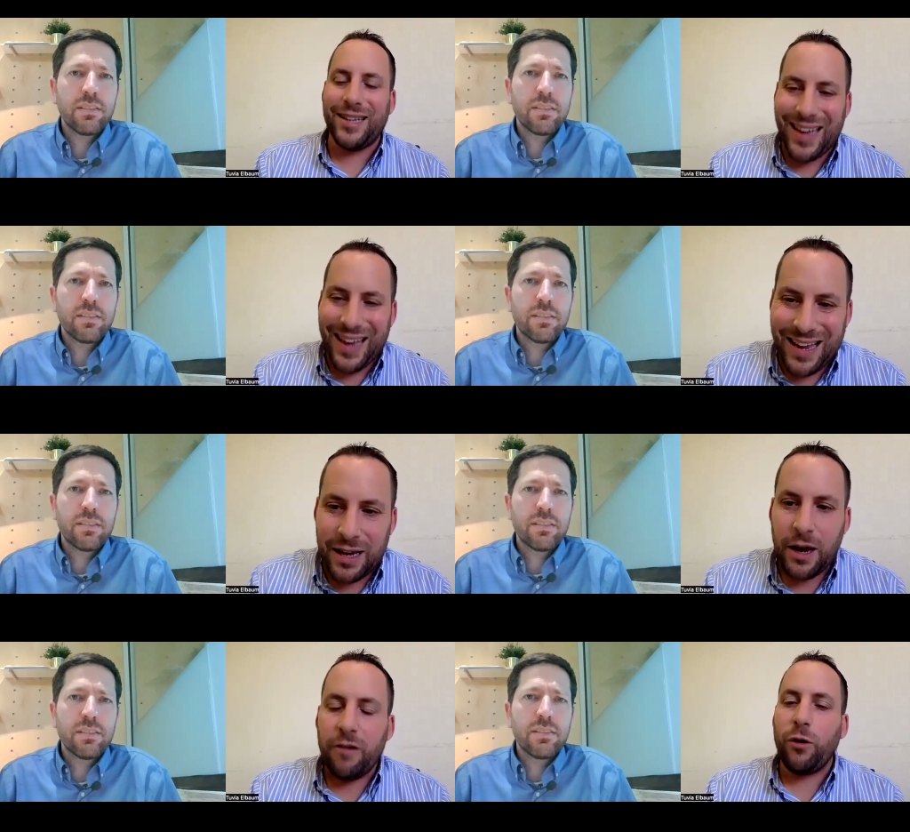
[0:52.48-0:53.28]

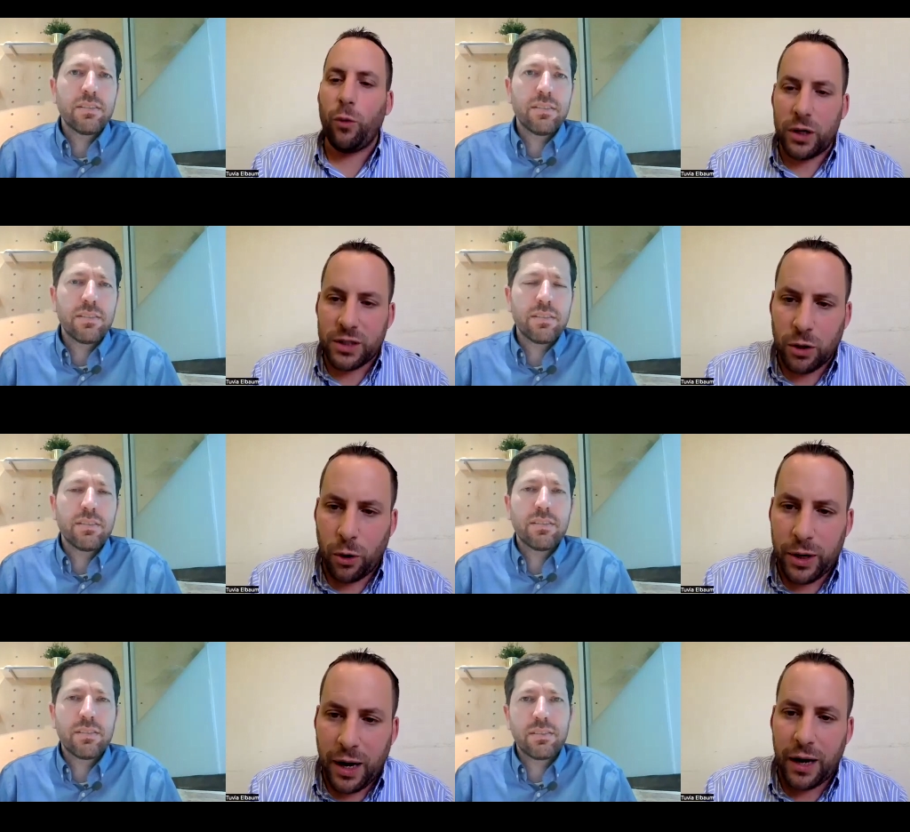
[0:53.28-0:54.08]
Speaker 1: today, for what's
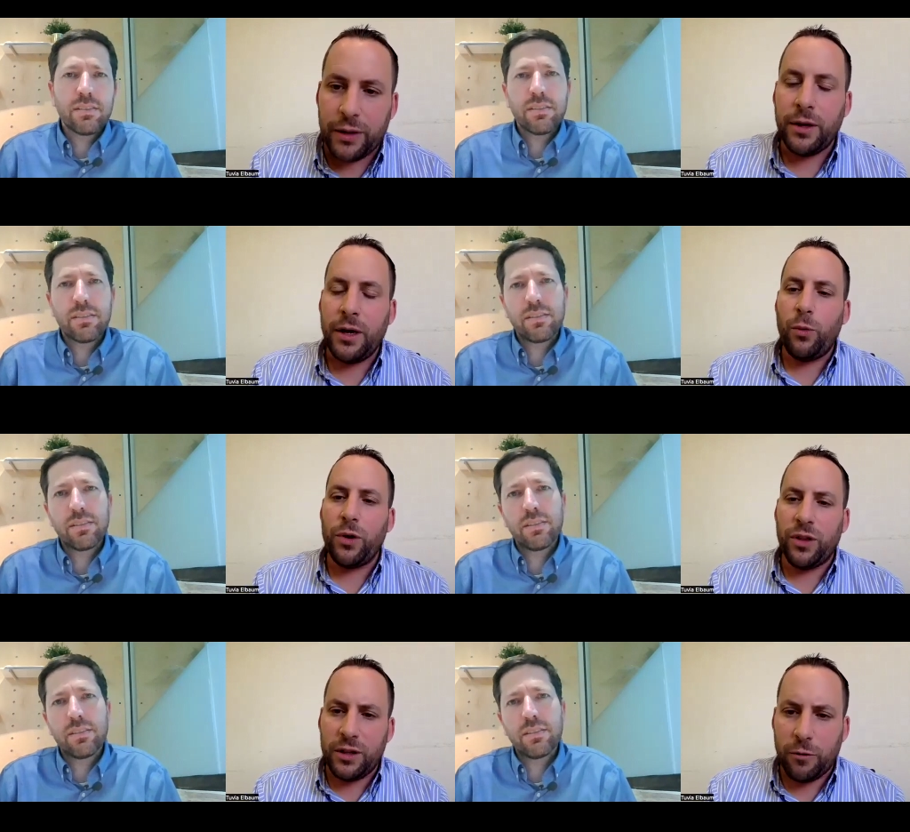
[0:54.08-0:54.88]
going on
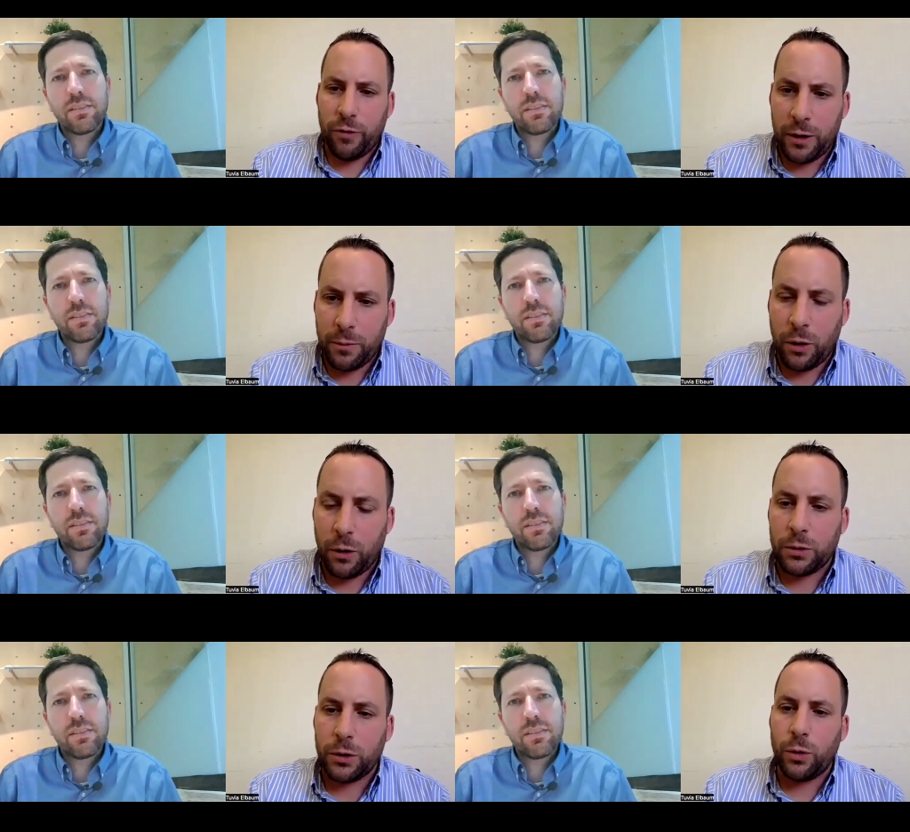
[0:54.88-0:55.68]
within the rainbow.
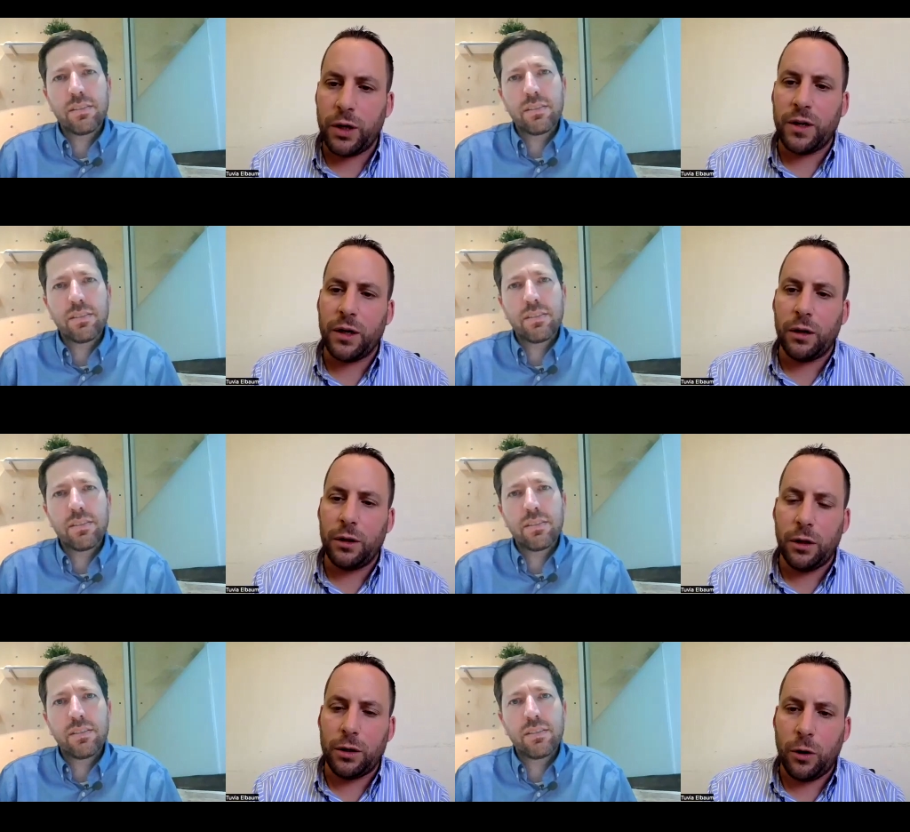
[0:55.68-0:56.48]
You want to take a
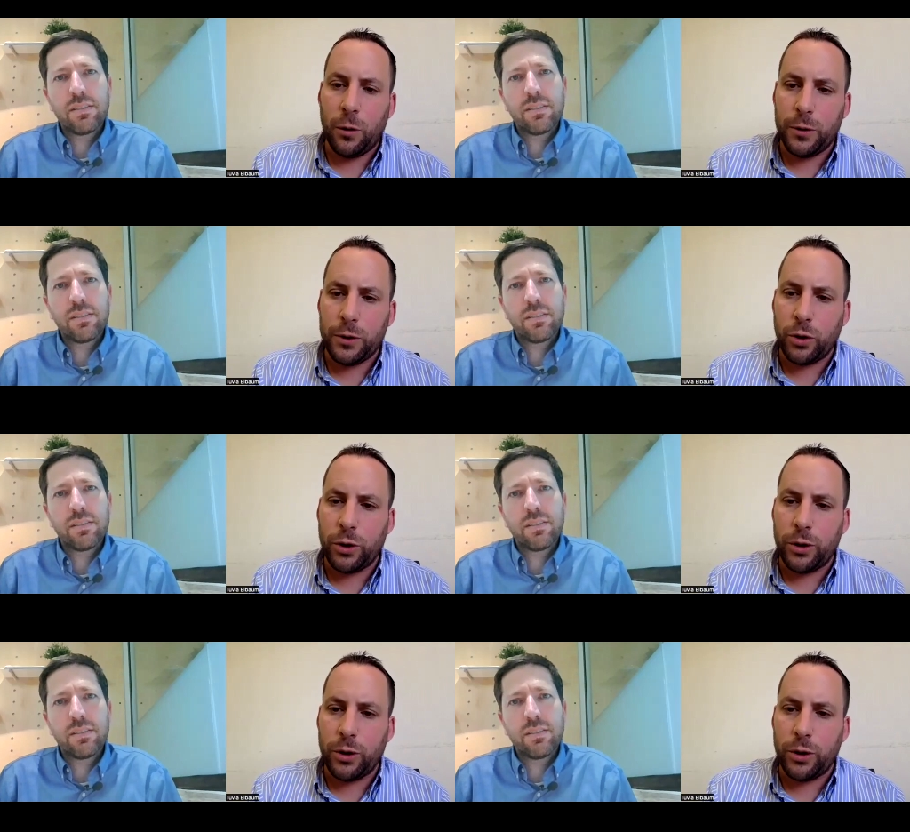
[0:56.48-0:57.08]
look. Hope you enjoy